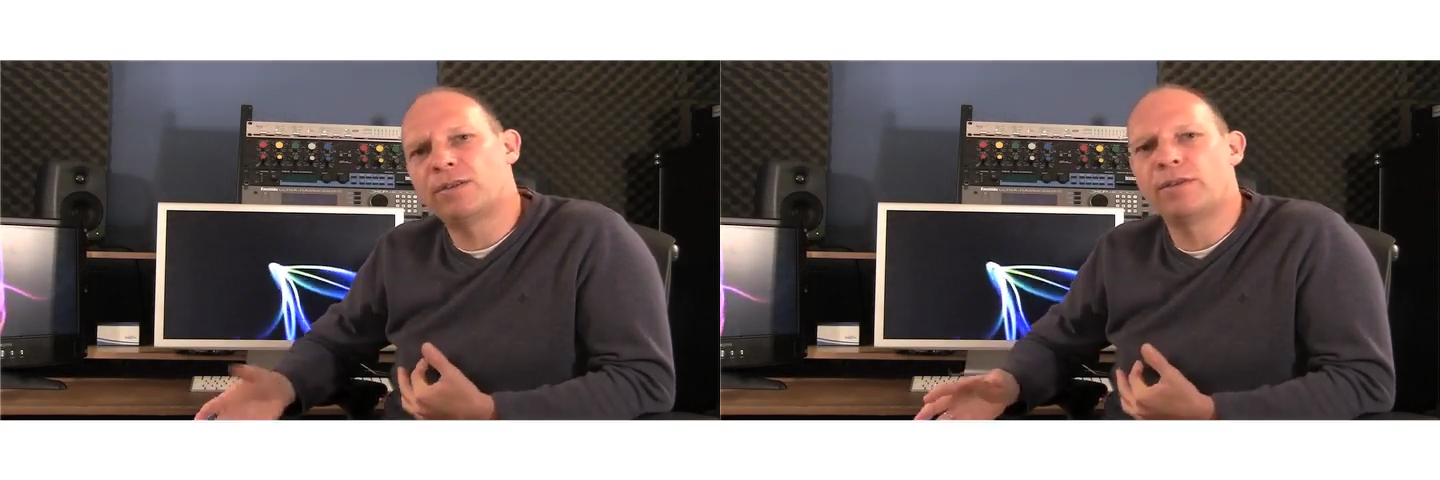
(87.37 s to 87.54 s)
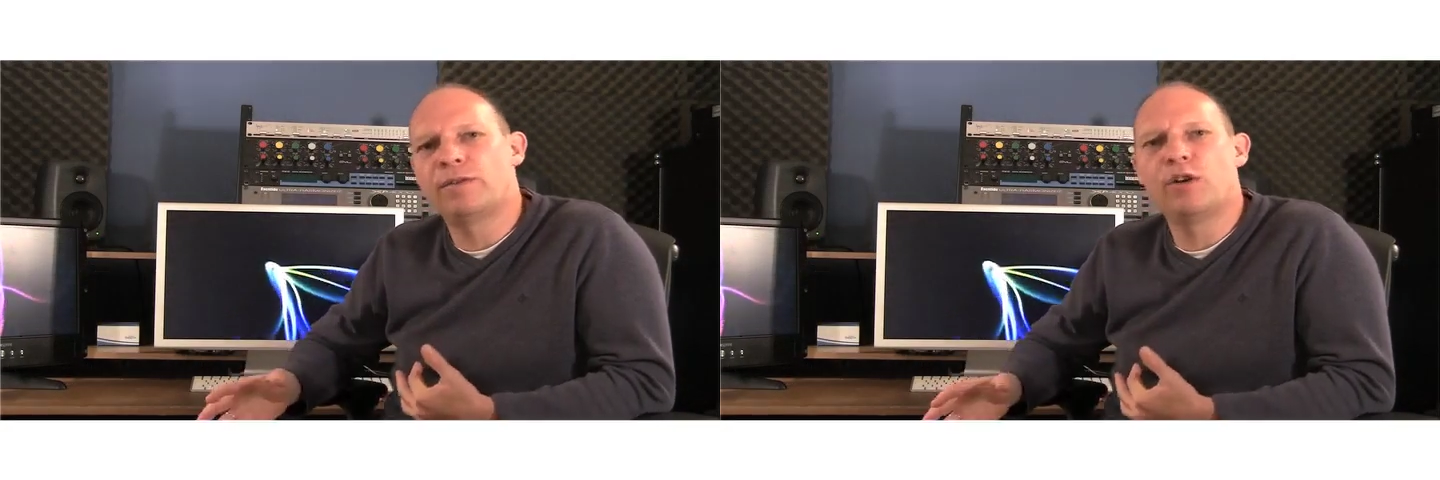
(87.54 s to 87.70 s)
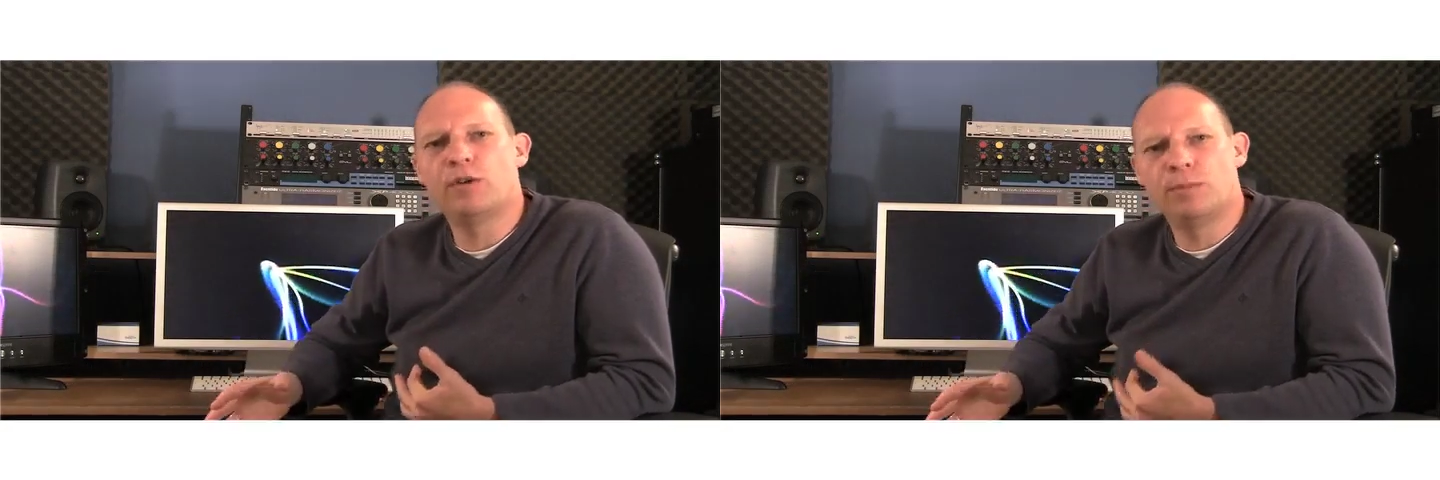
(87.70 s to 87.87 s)
off
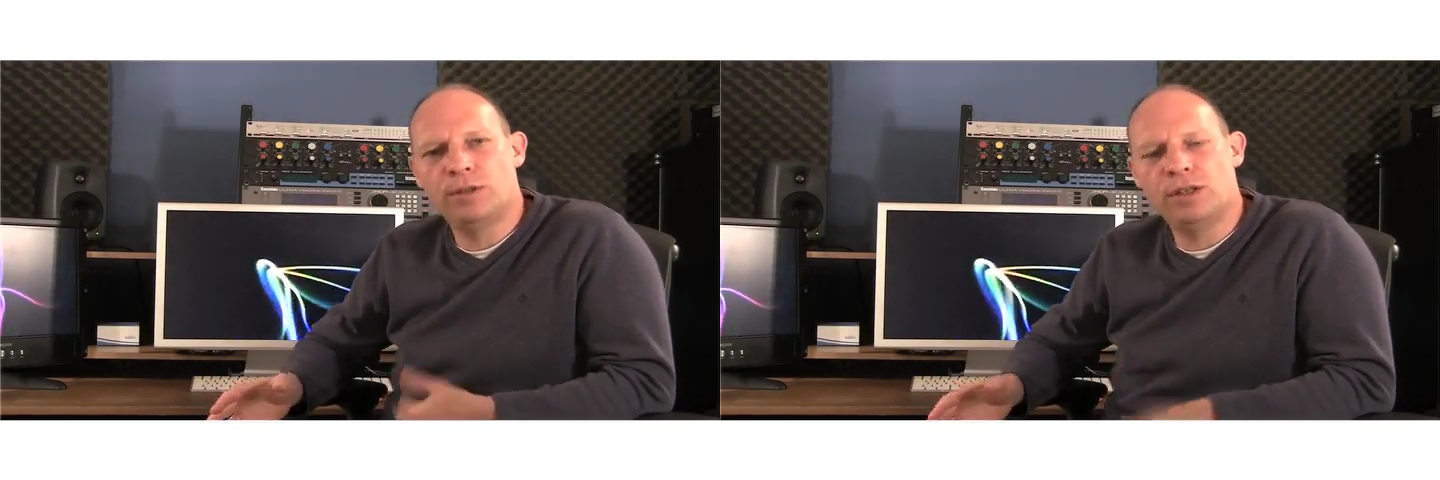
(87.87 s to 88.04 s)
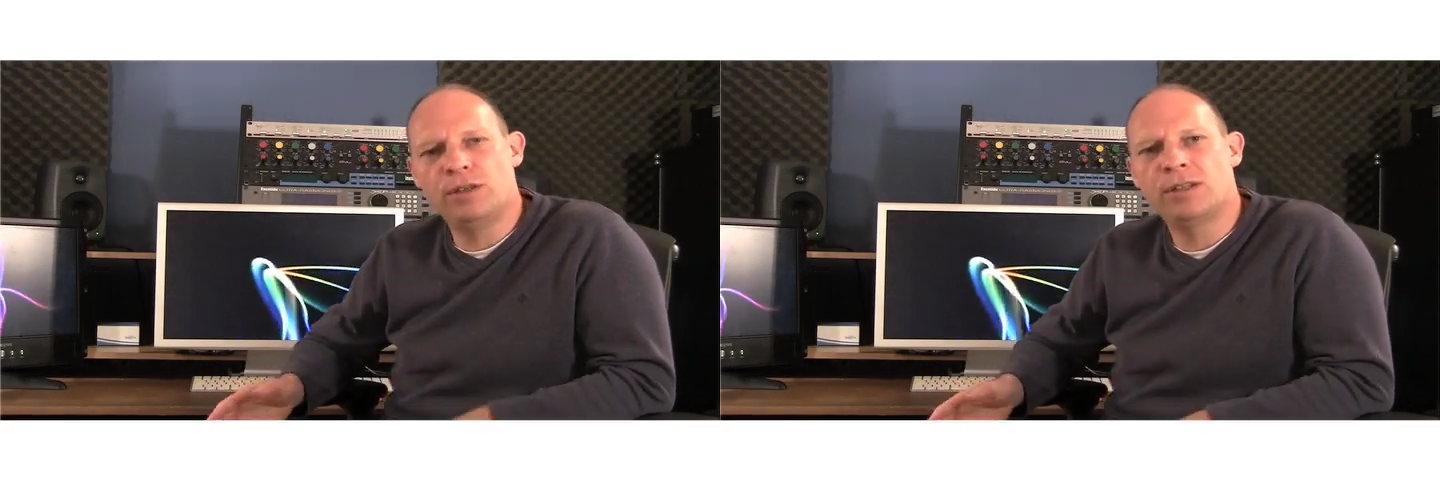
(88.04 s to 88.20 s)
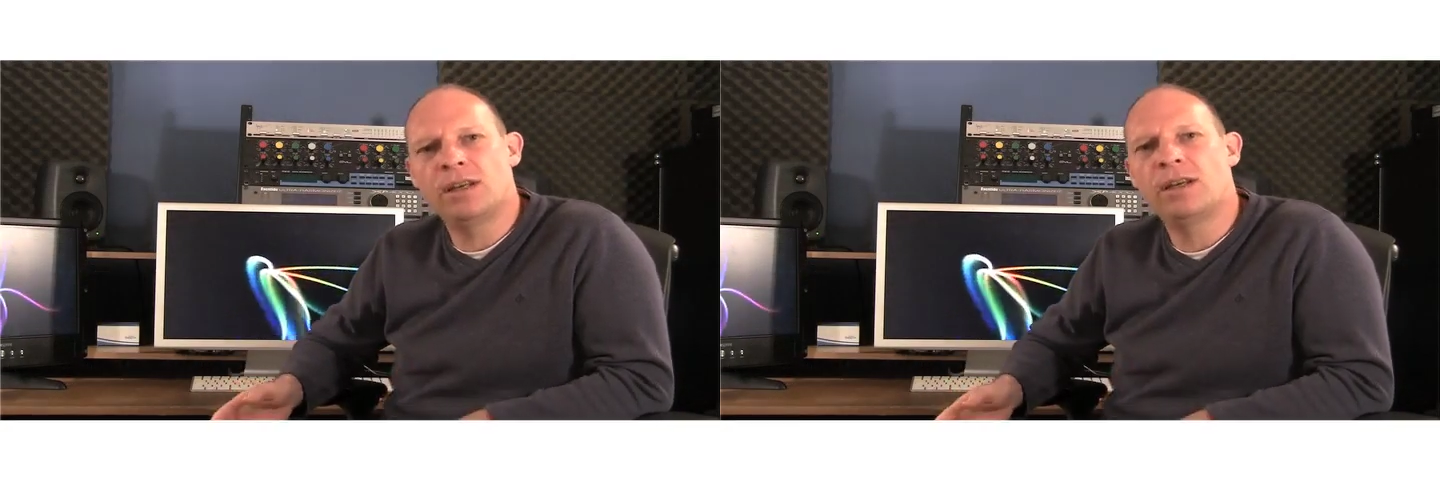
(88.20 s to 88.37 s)
the vocal
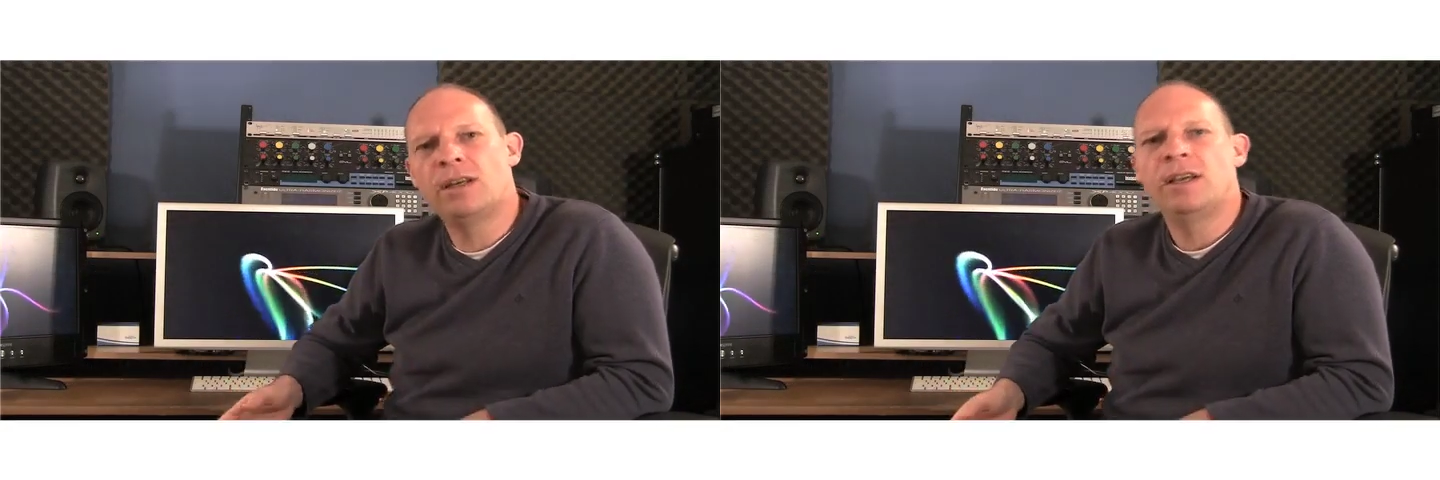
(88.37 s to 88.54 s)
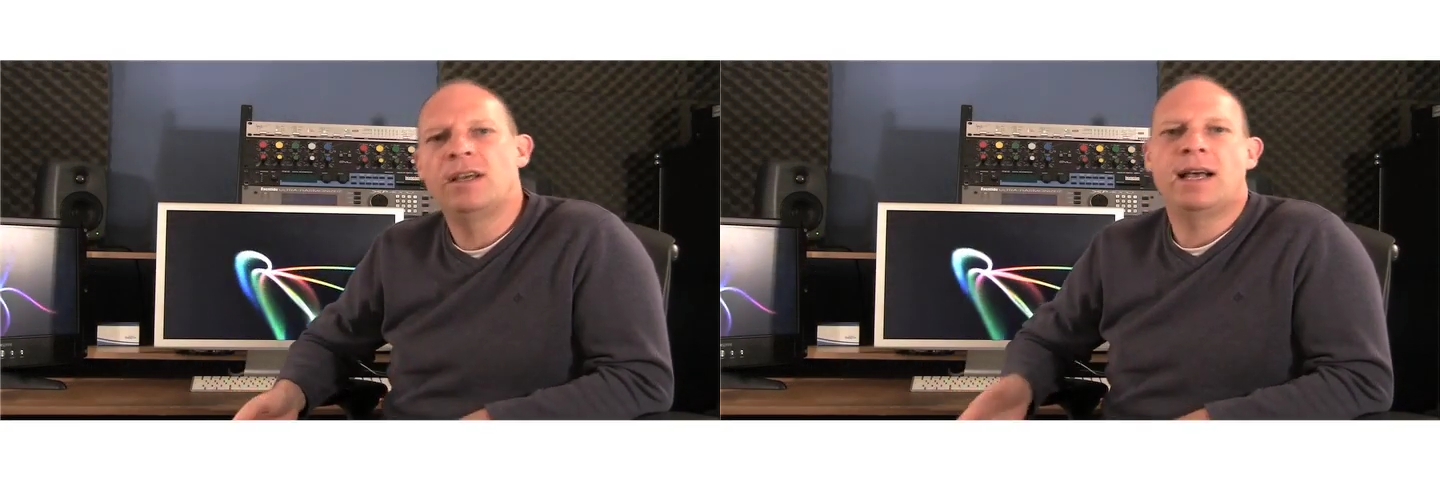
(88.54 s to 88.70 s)
producer,